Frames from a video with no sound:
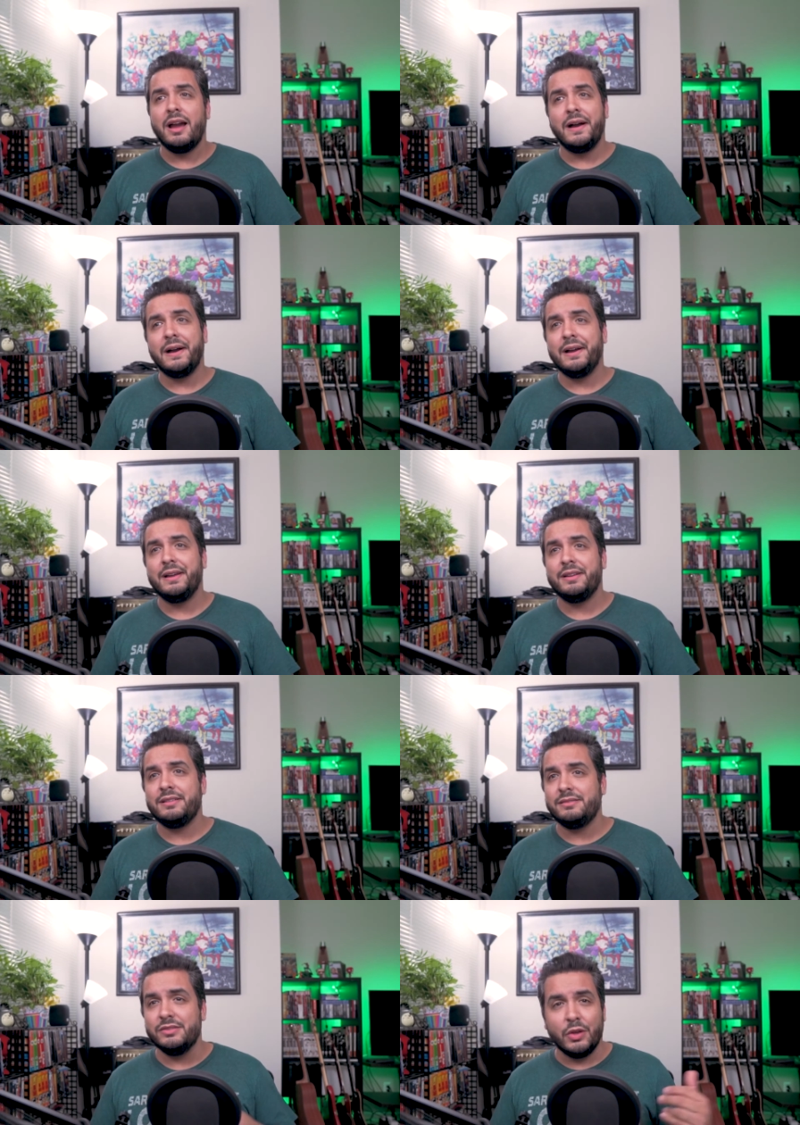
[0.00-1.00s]
Uh,
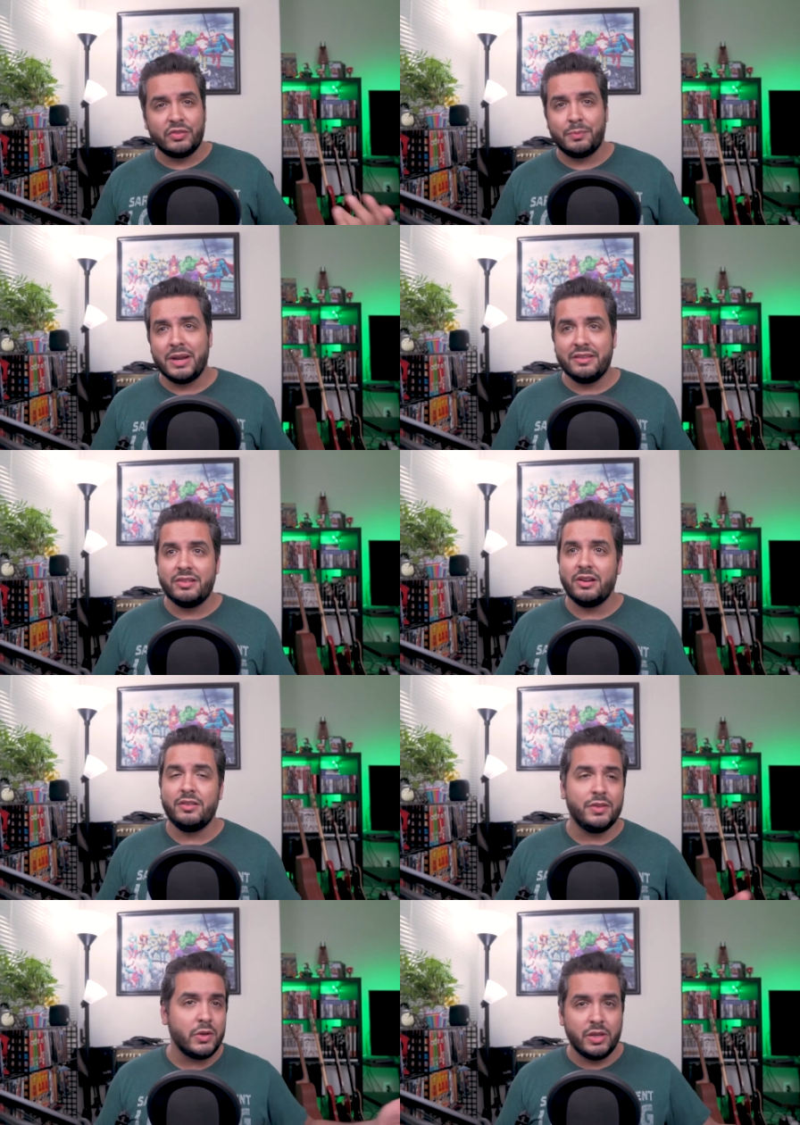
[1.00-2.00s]
no surprise there
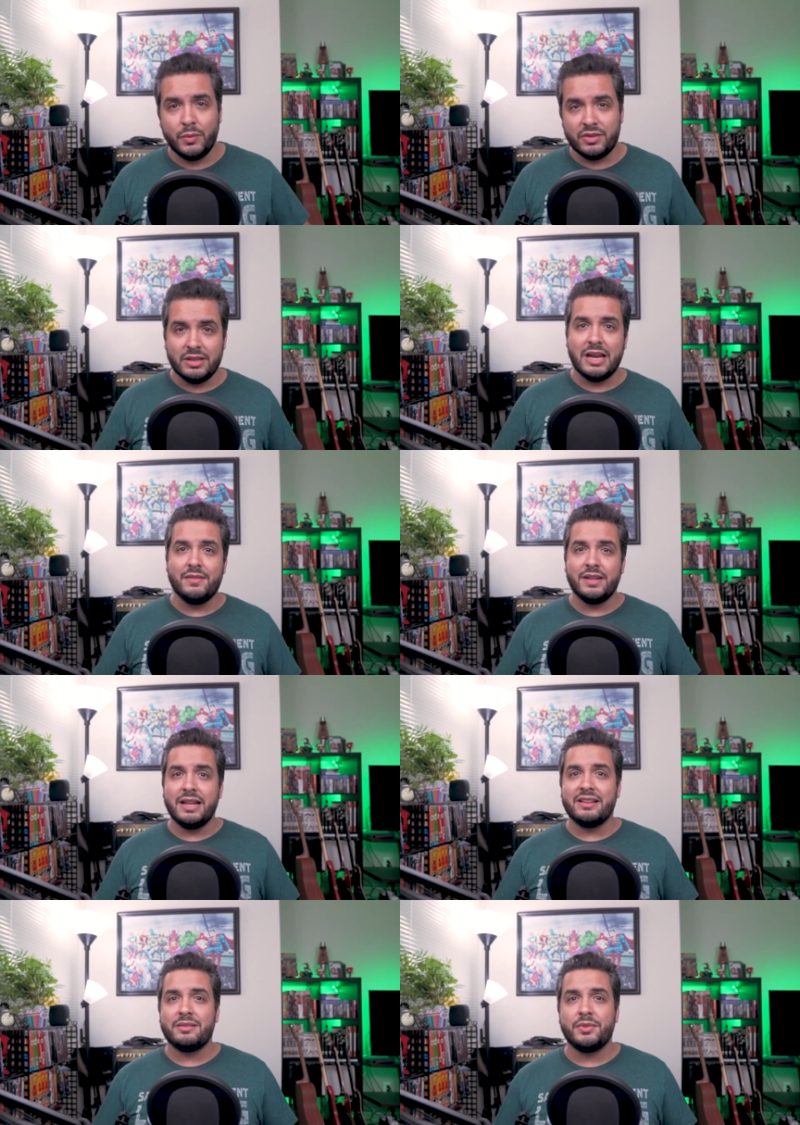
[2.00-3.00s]
if Loki was alive in the
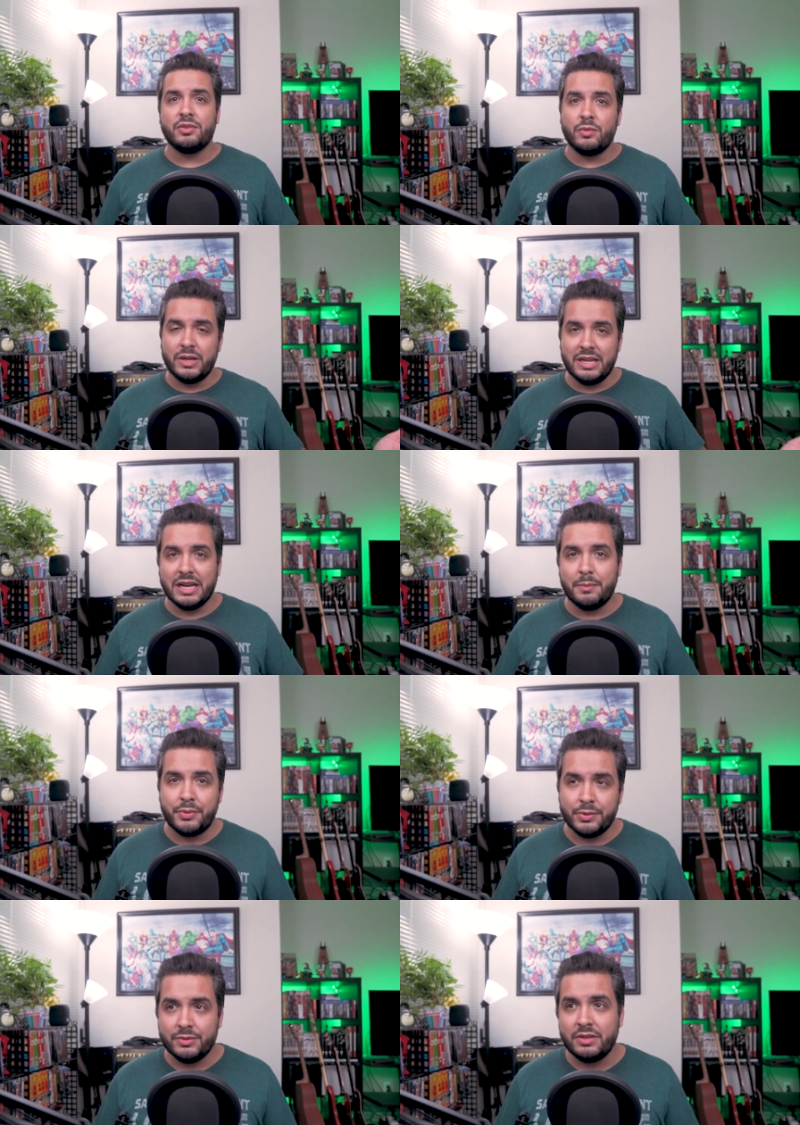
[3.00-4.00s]
last episode when he got
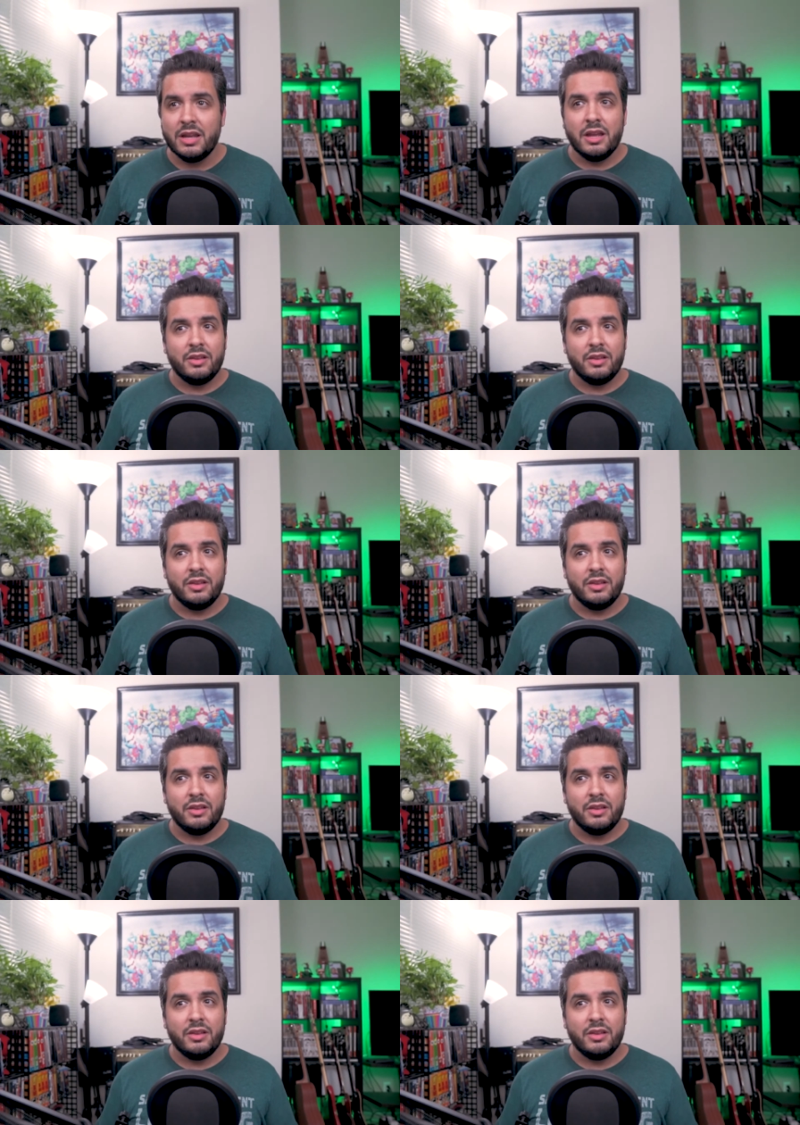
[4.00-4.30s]
pruned.